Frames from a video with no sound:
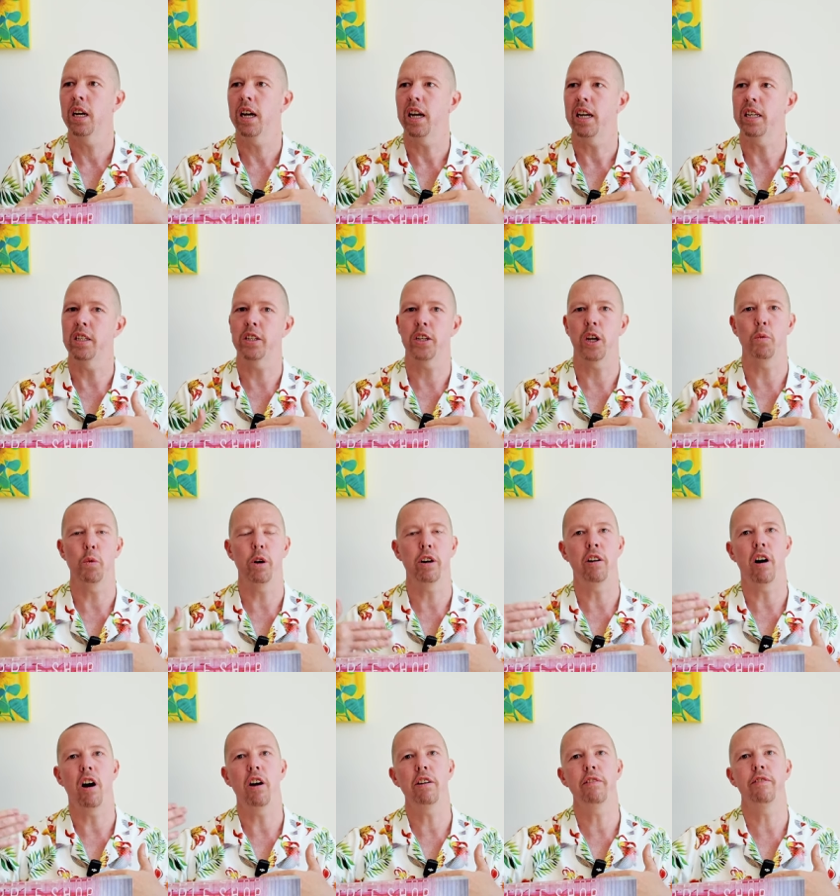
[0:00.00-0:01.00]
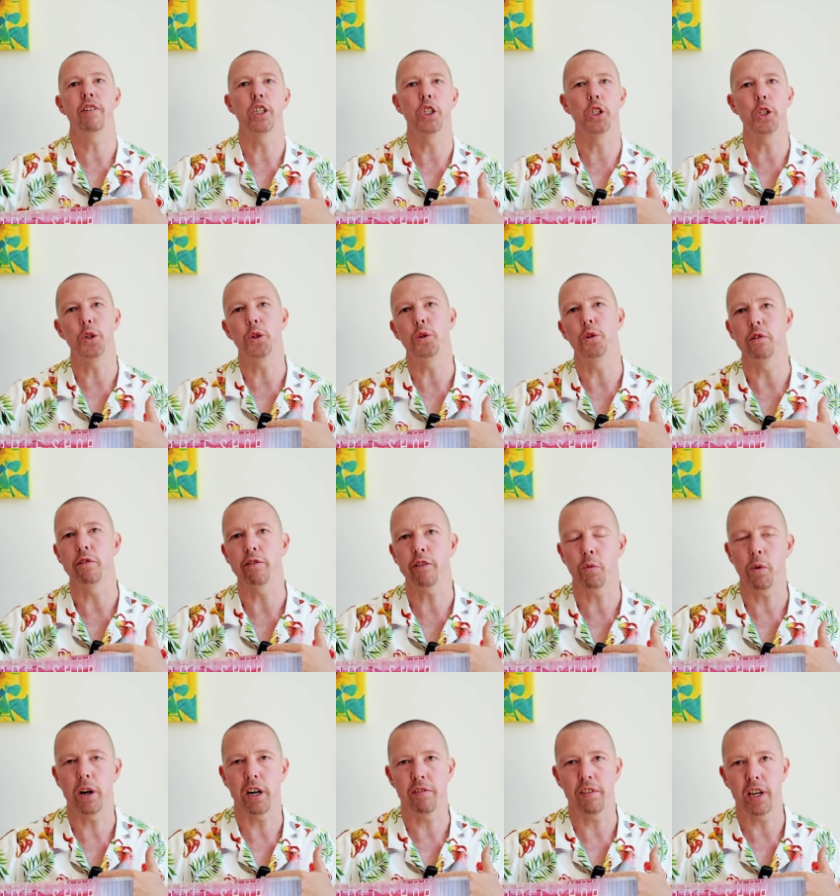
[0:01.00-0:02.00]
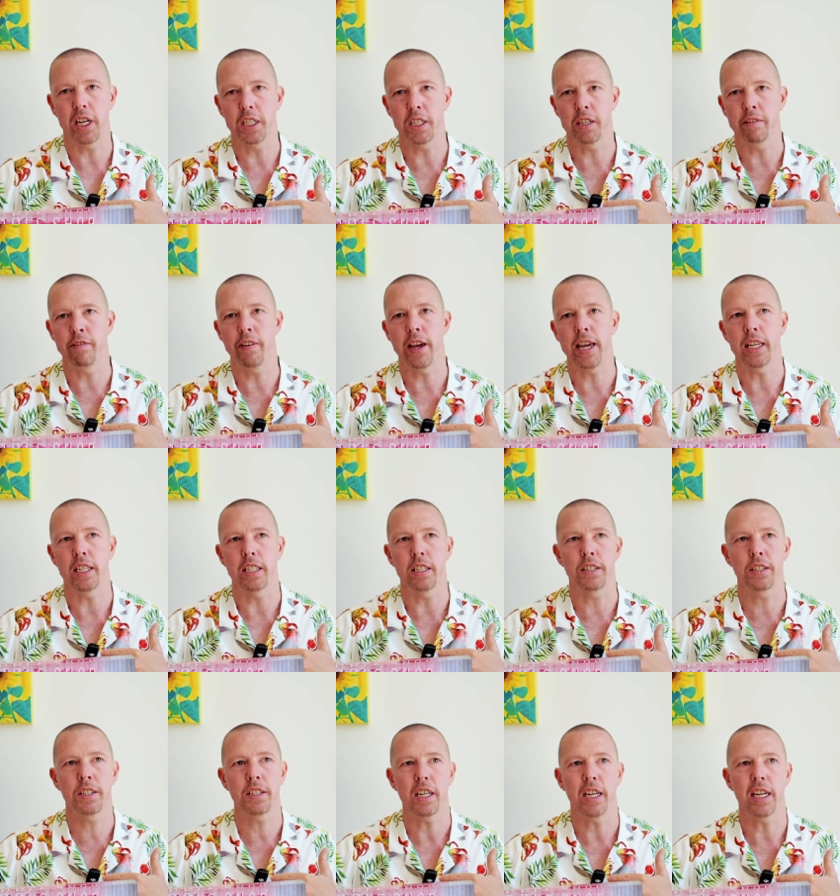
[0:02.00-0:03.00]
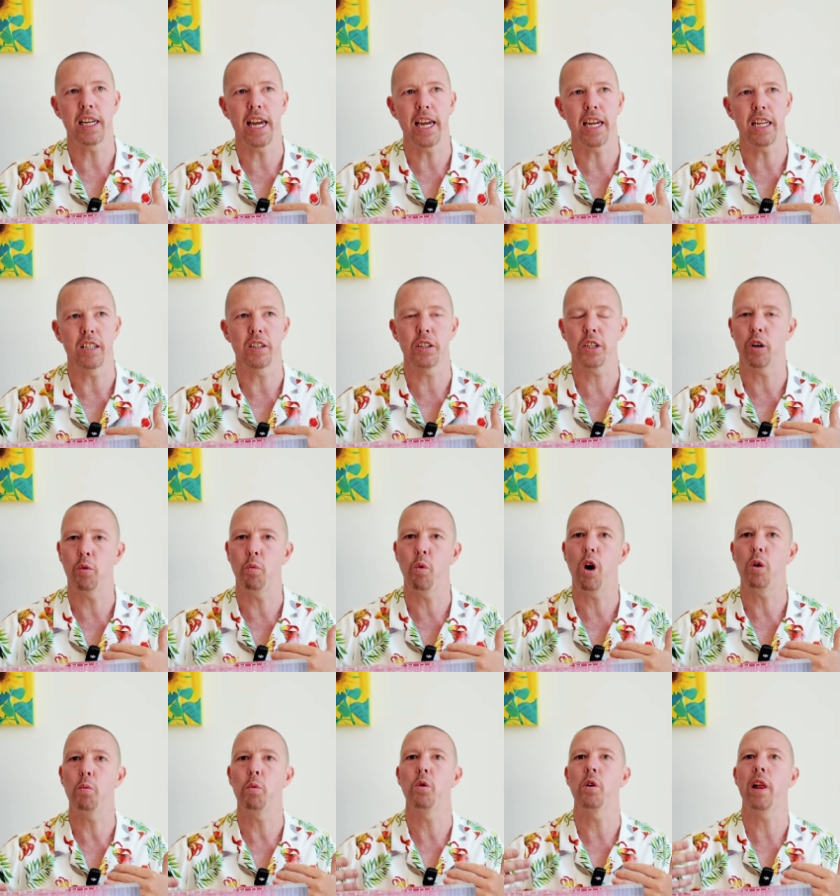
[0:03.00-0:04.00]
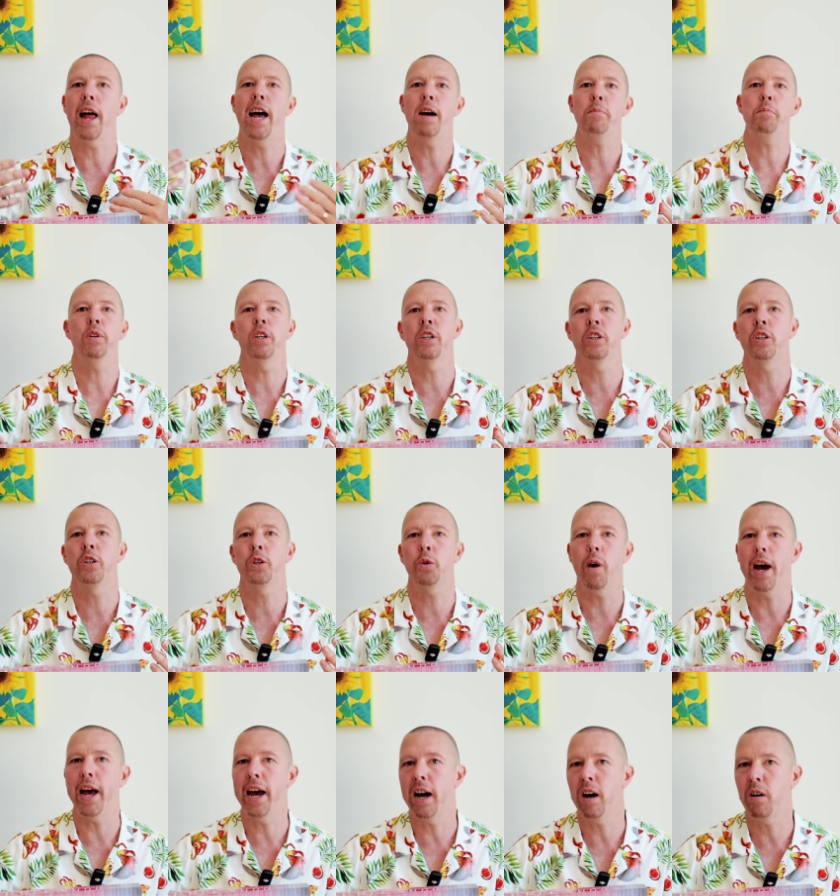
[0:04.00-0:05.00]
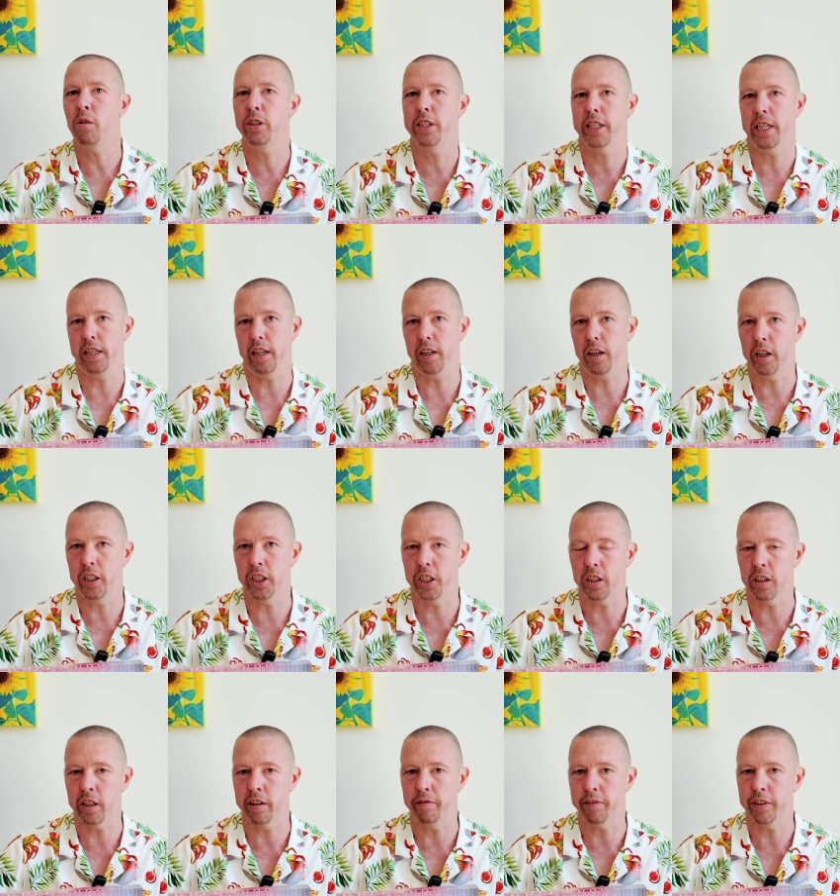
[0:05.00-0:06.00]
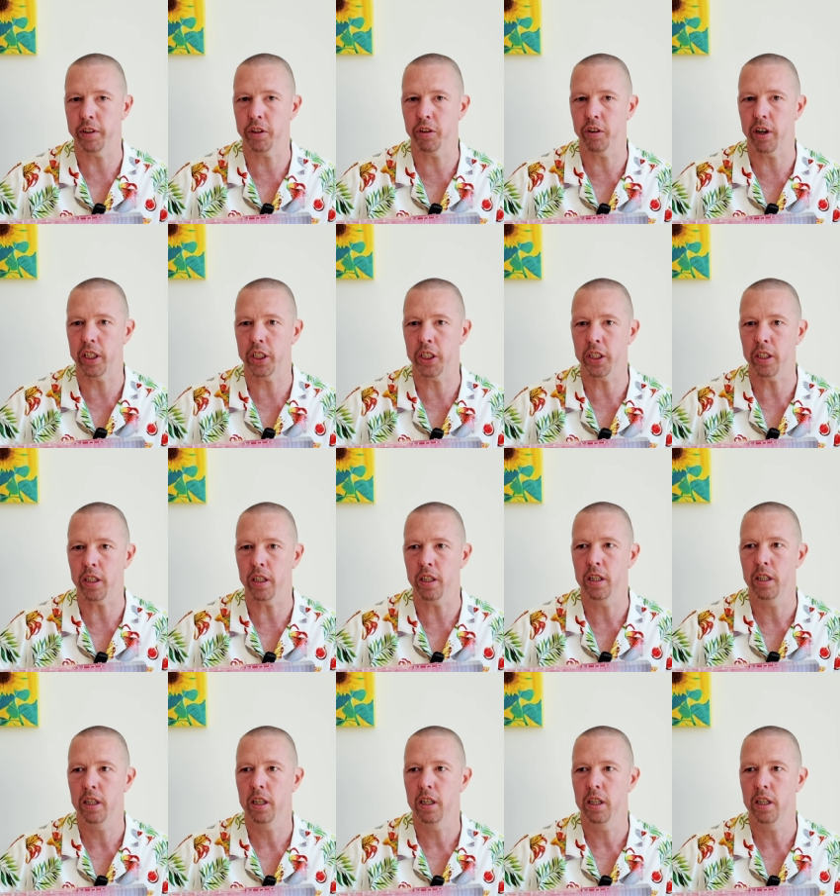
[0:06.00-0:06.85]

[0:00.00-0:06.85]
And so we're overdue for one of these events again. So what will happen to our technological infrastructure?